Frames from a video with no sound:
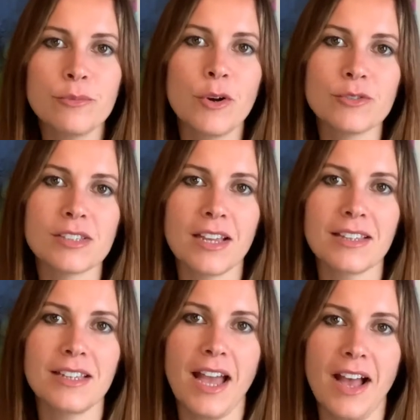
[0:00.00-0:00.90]
most
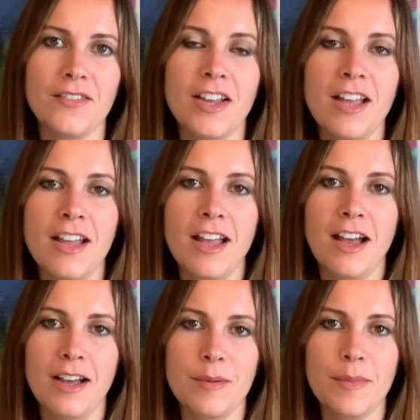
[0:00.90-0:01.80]
likely have
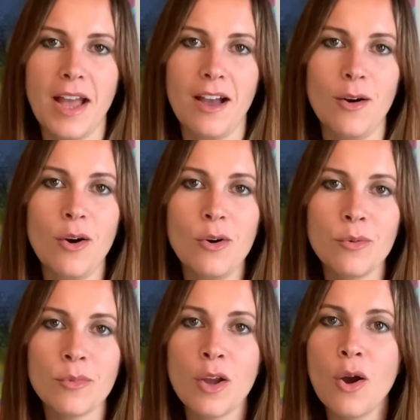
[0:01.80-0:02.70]
at home,